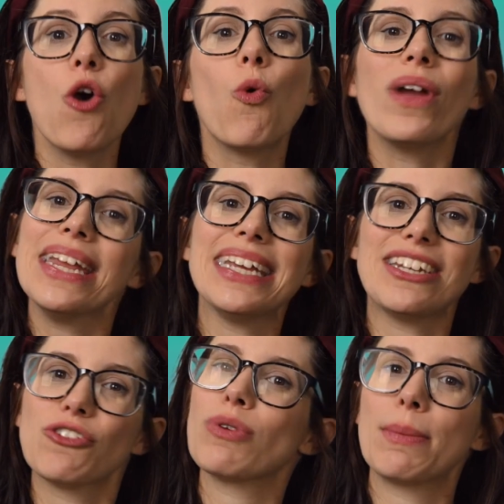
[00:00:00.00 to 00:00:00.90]
We
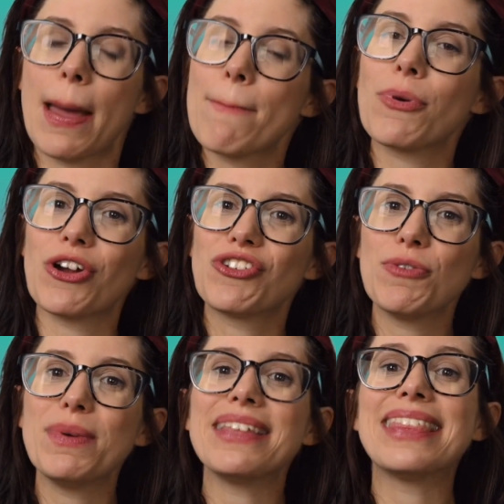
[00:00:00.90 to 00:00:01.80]
need to remember
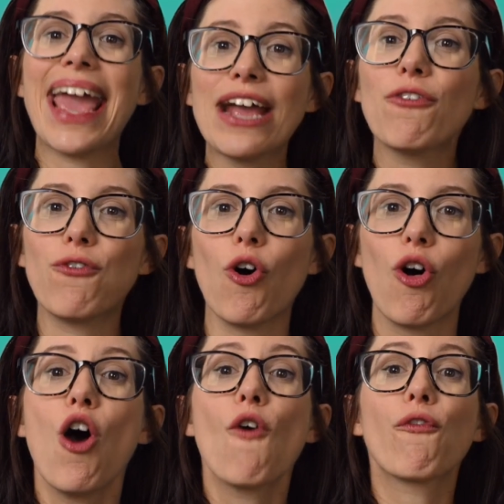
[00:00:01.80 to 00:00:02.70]
to be thankful
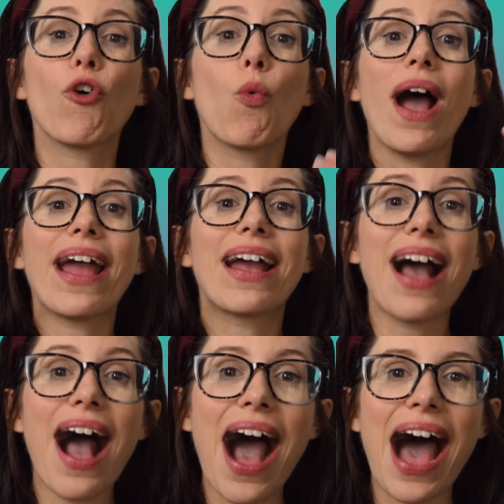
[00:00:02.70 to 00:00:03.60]
for what
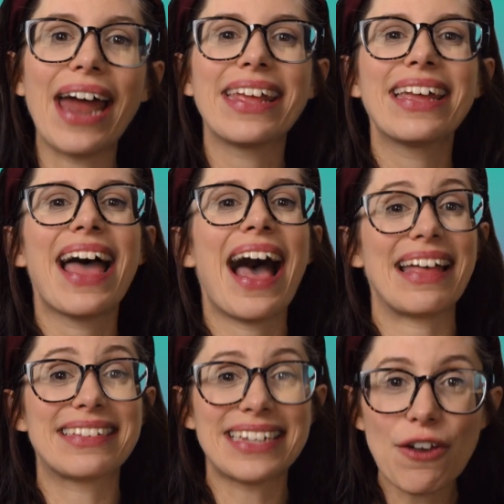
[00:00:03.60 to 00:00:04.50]
God
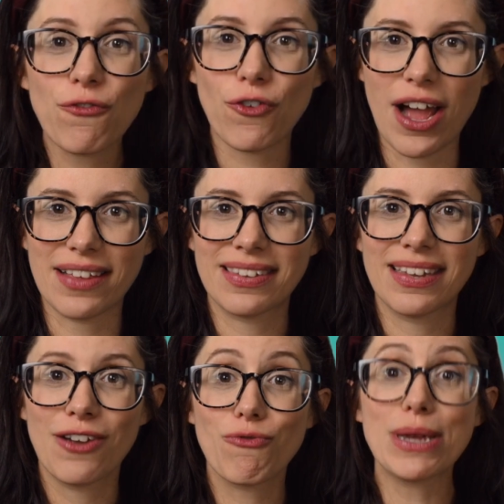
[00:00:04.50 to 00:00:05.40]
has done for us.
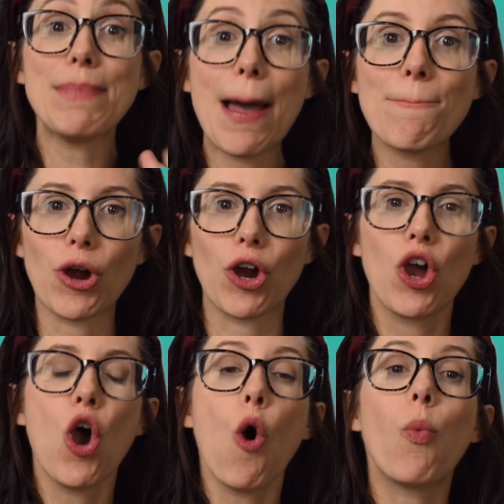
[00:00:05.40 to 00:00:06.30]
Remember,
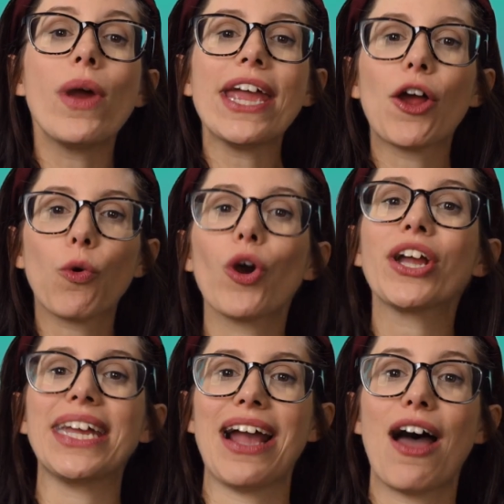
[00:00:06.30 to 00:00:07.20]
we are
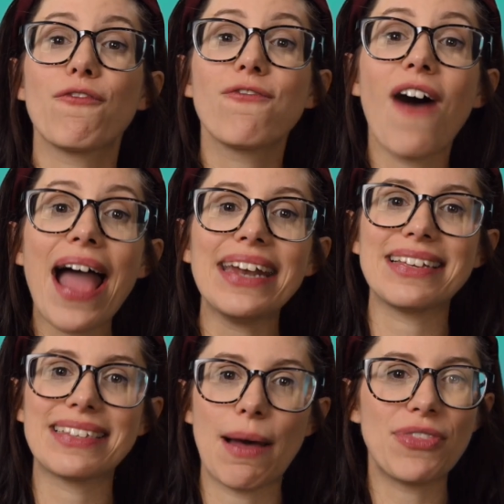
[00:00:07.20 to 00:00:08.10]
working on
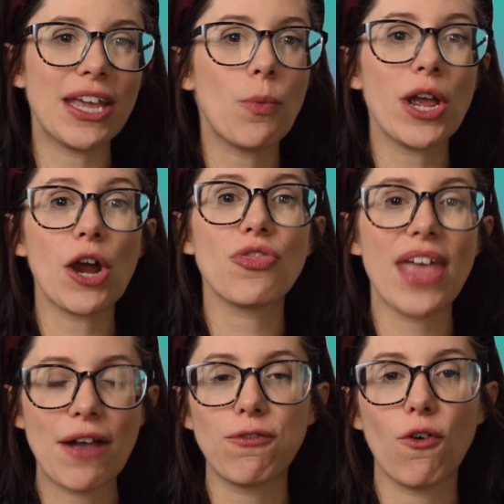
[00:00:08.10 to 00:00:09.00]
finding something we are
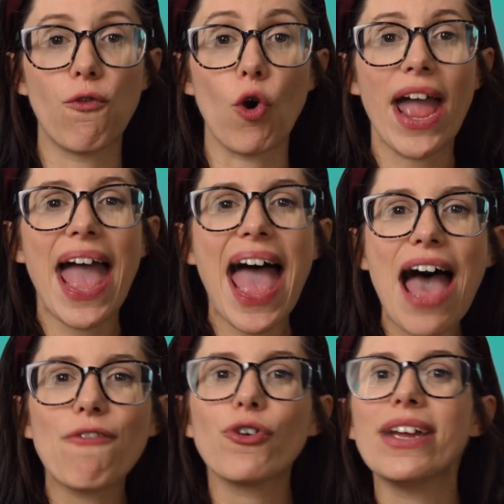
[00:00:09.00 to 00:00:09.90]
thankful for
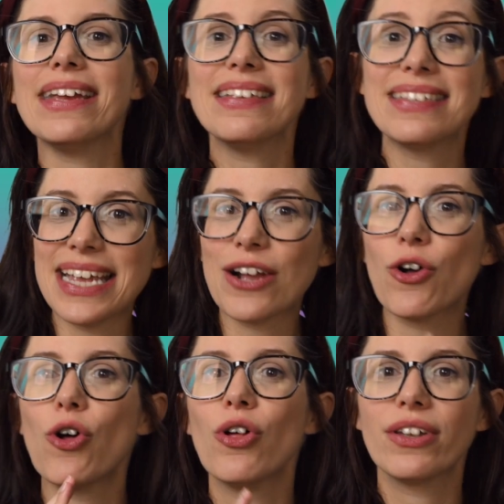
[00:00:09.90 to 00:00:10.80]
every
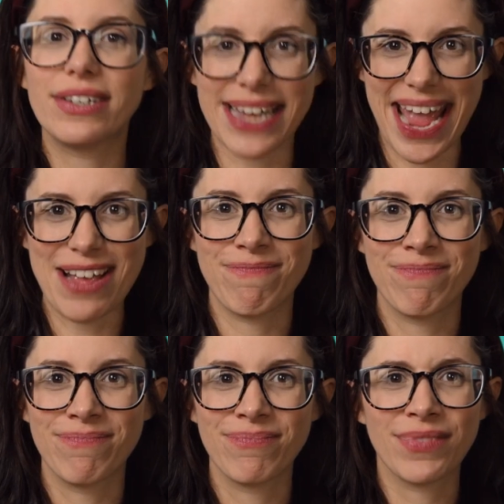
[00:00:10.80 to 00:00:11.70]
single day.
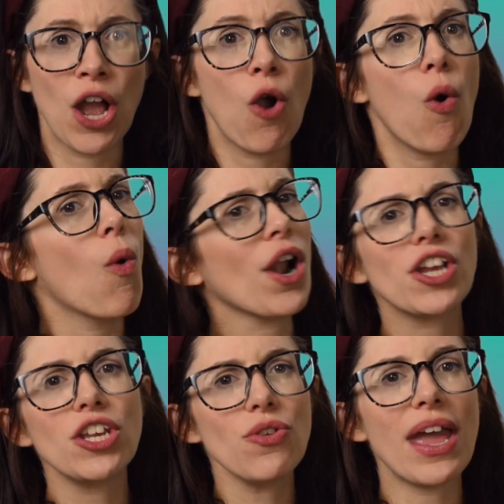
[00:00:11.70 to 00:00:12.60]
What
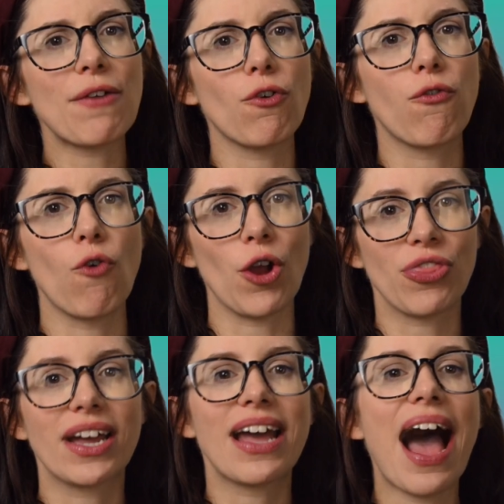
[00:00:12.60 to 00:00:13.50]
are you thankful for
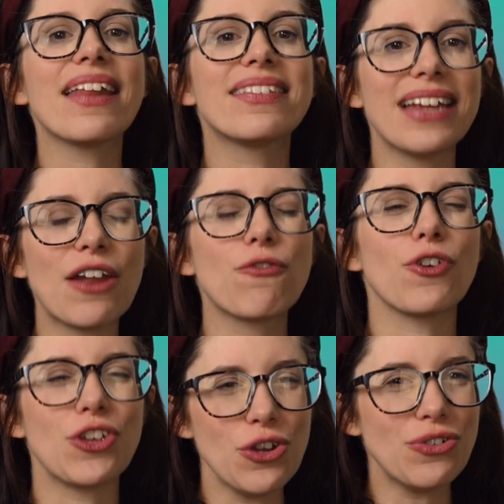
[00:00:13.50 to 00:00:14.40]
that God has done
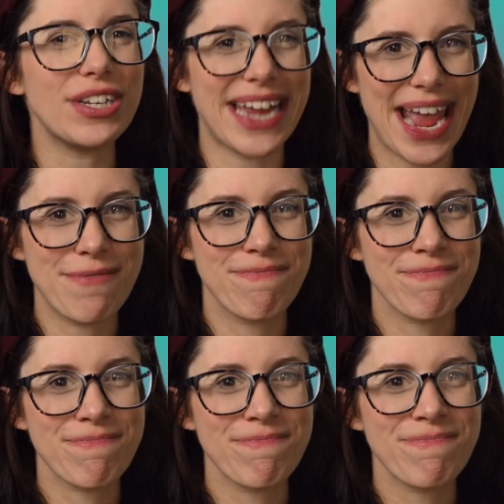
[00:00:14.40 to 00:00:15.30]
for you
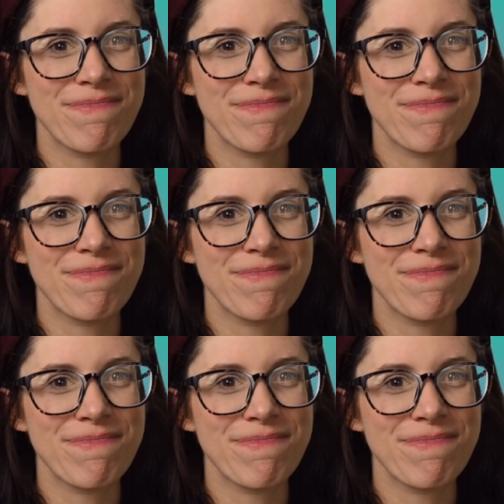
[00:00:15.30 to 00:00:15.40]
today?